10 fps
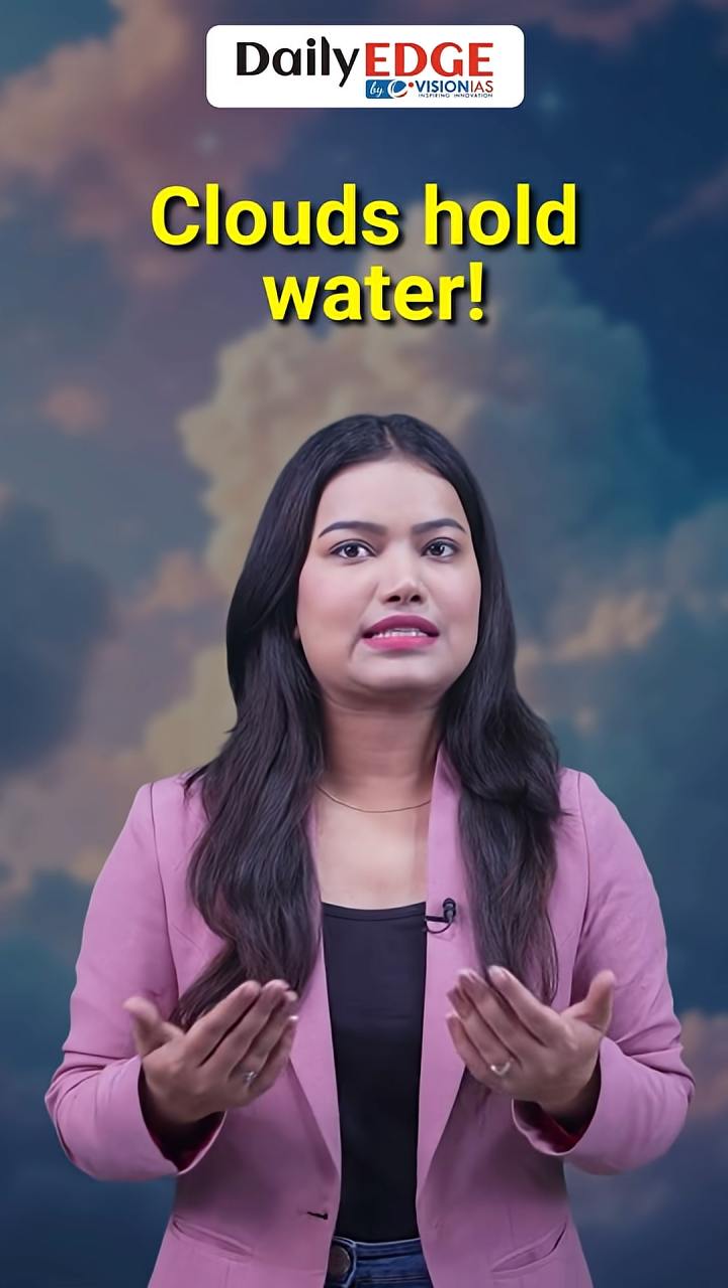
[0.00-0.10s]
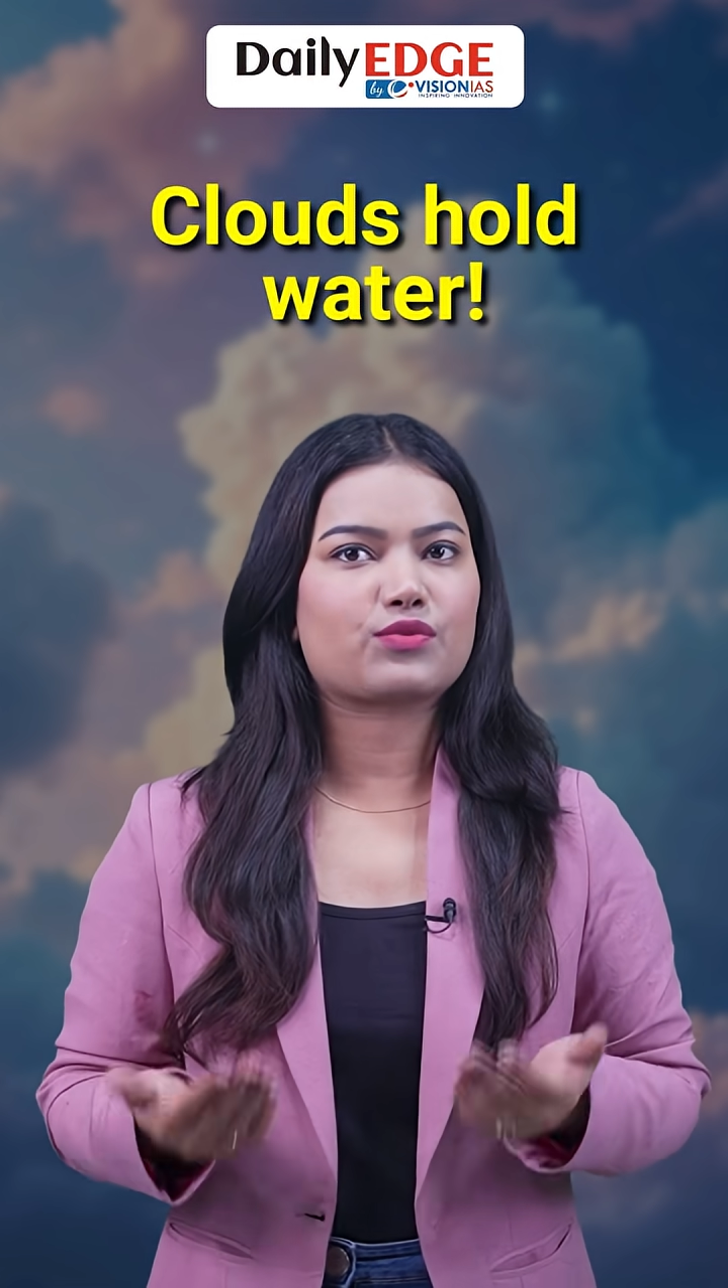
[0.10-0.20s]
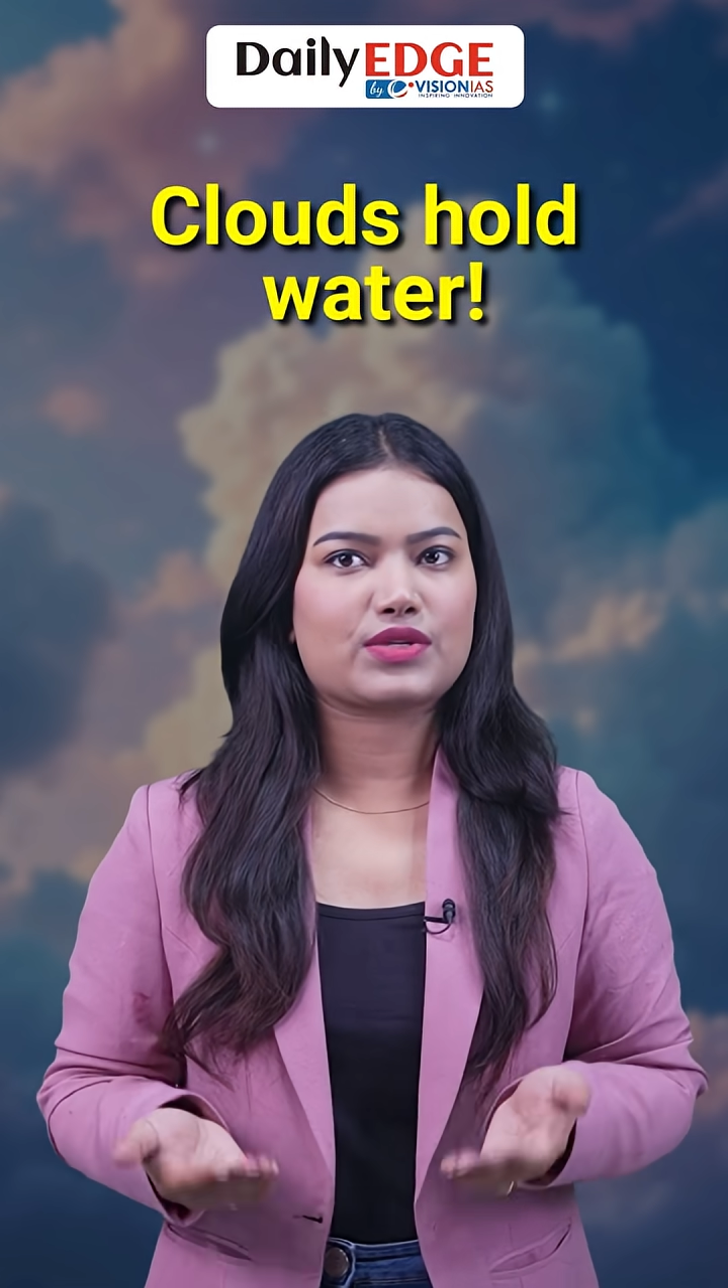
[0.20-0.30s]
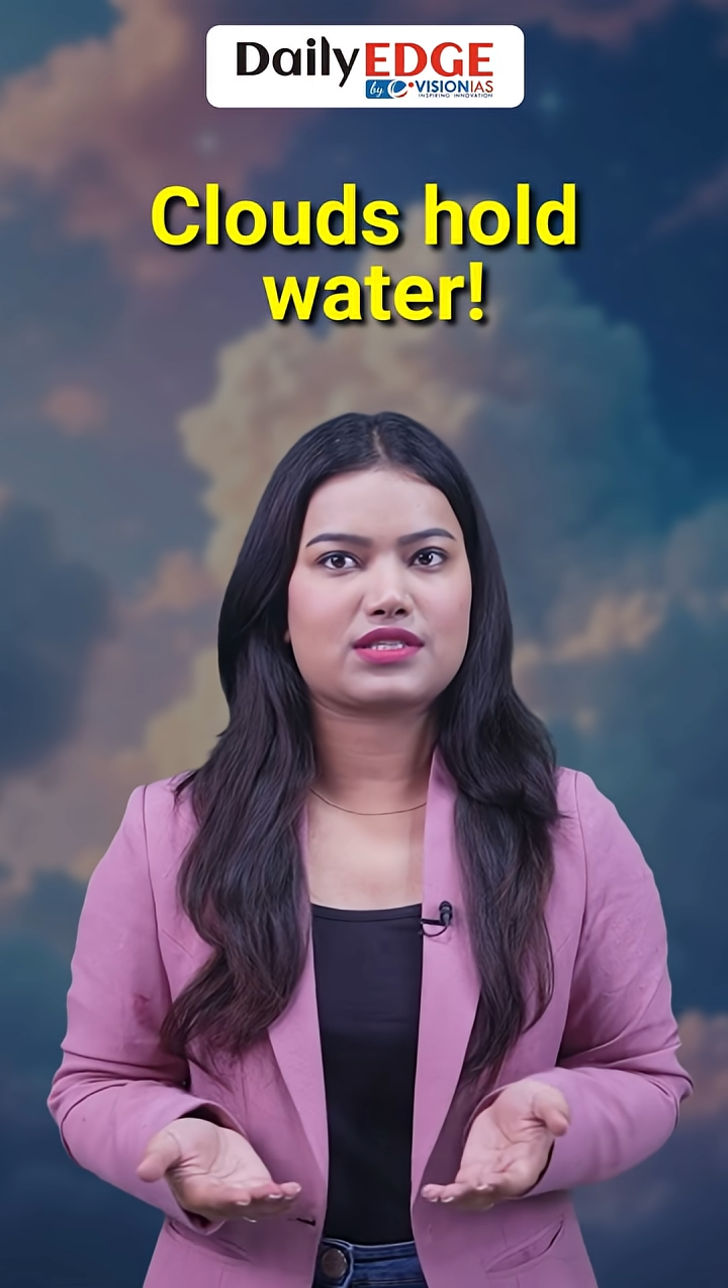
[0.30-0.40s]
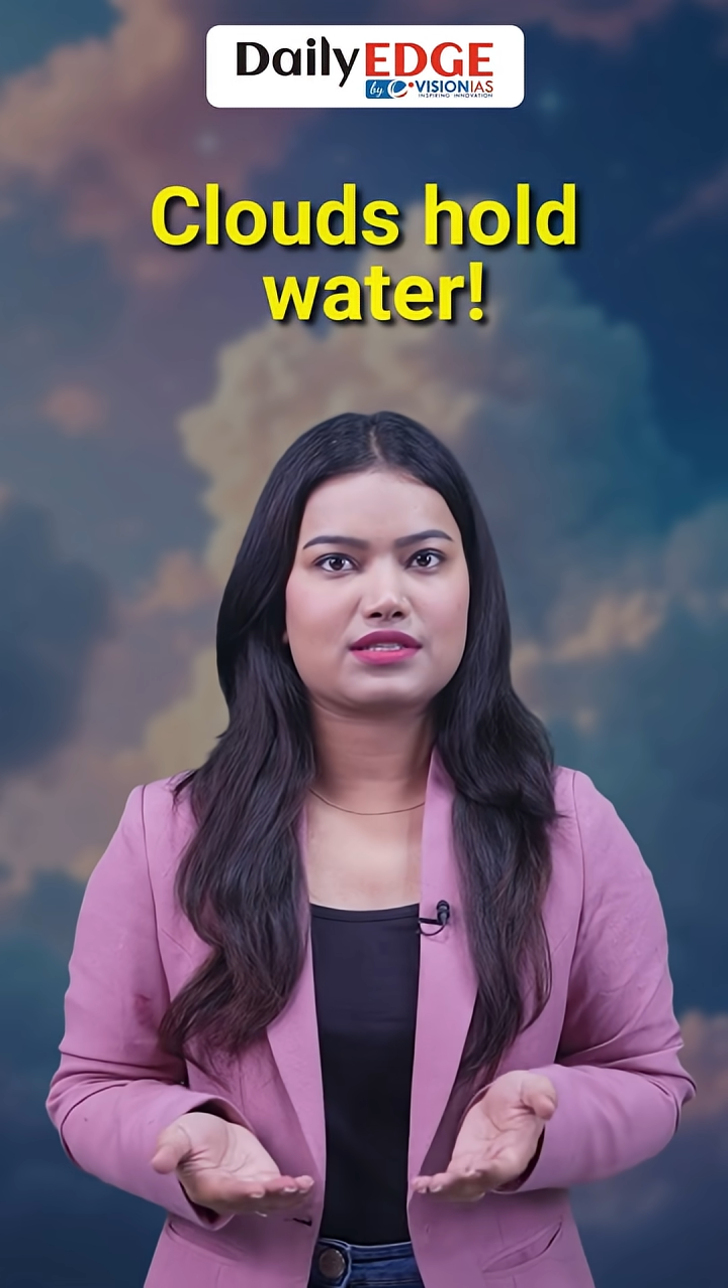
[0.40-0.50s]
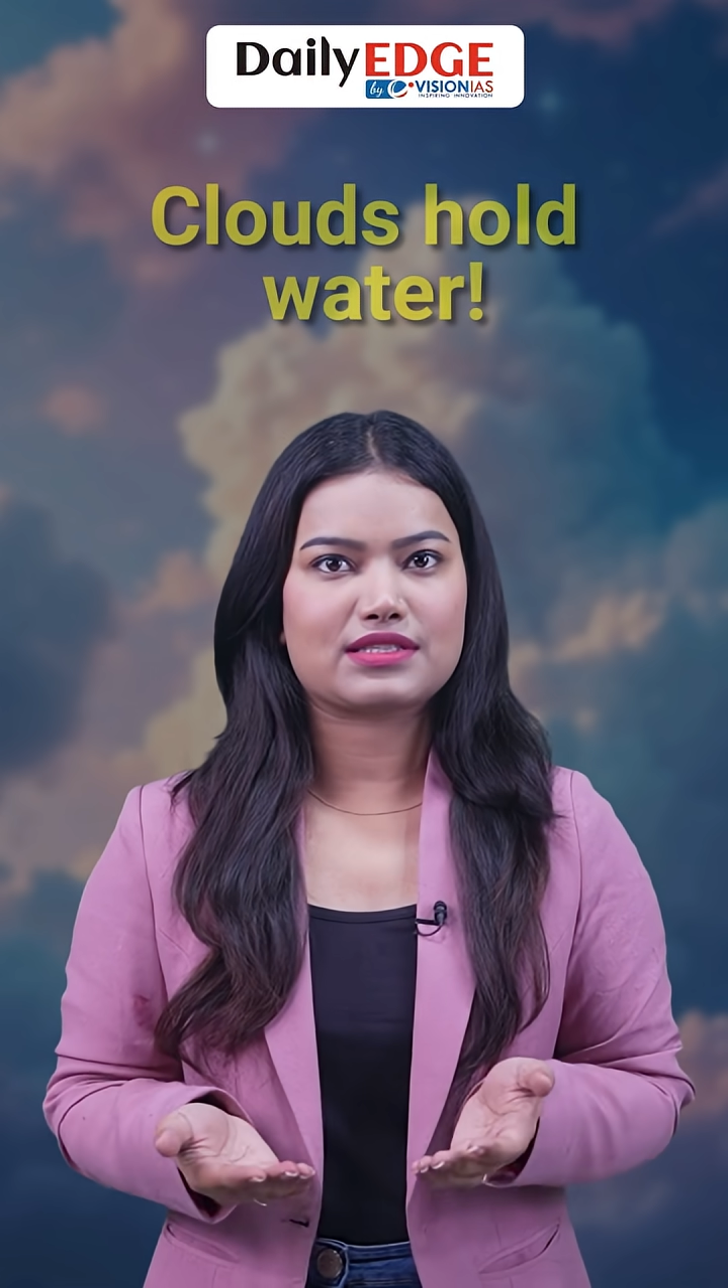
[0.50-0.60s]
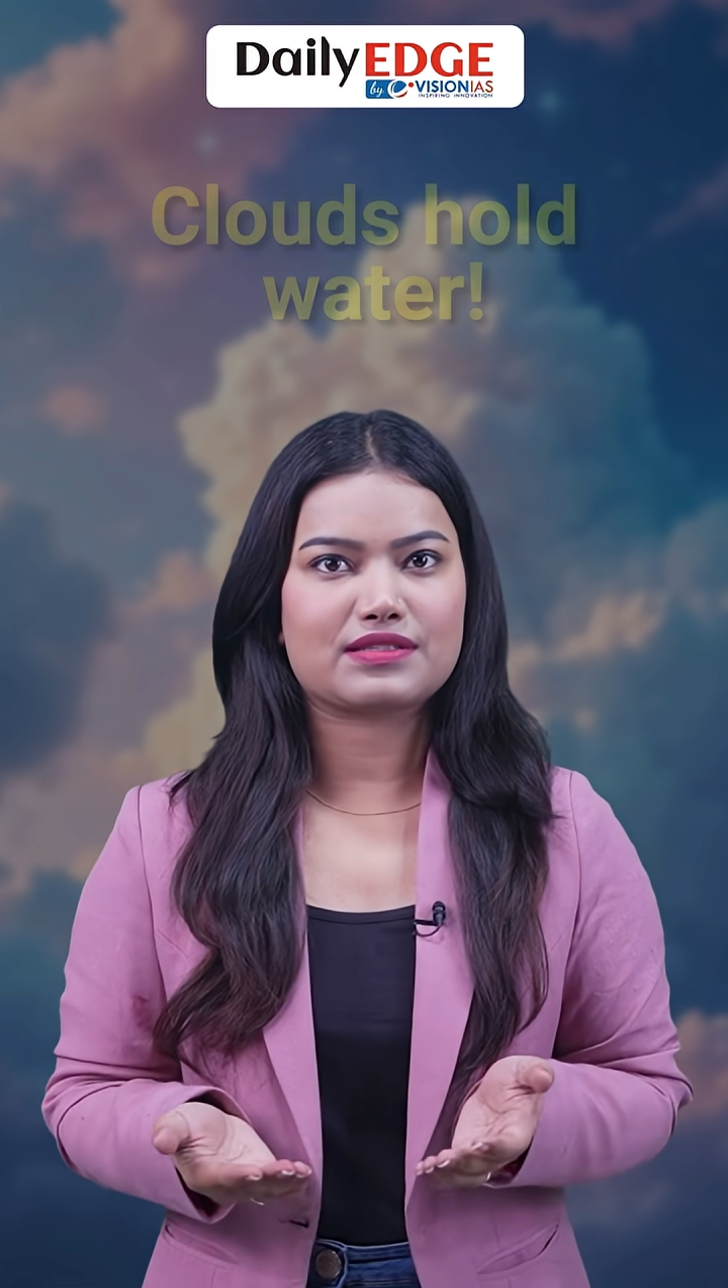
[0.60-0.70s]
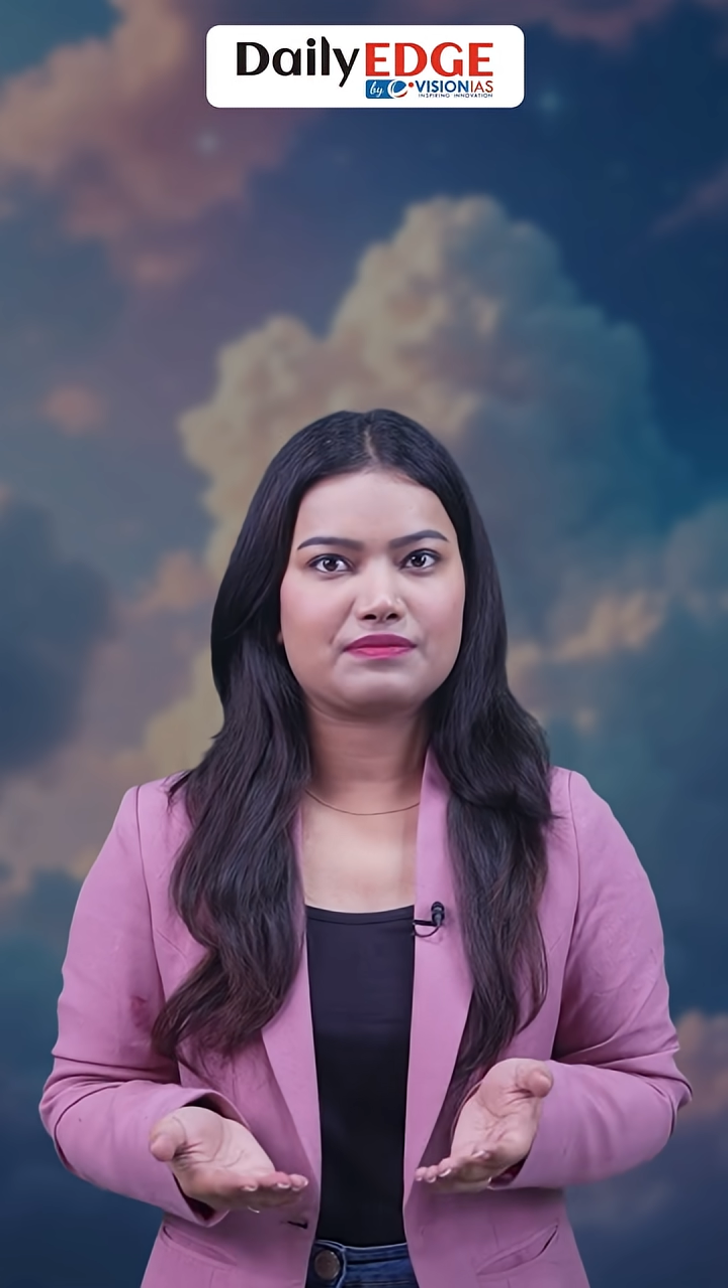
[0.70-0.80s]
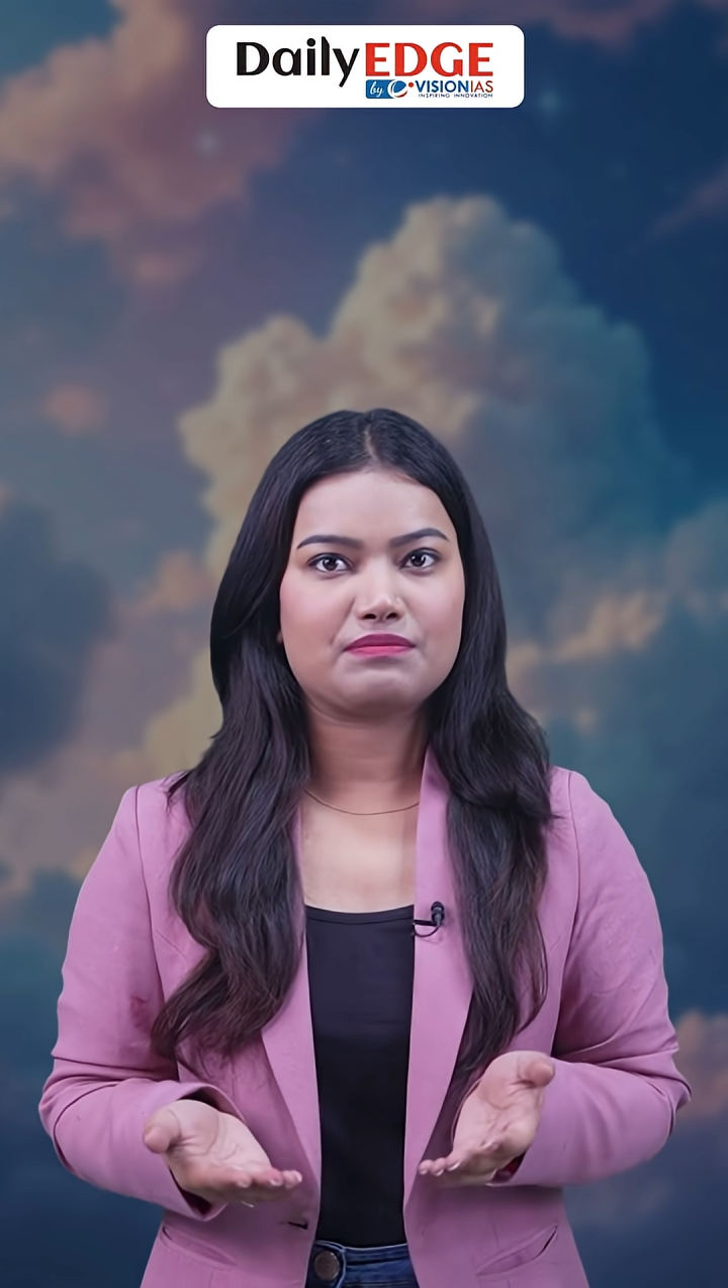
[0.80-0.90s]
crystals.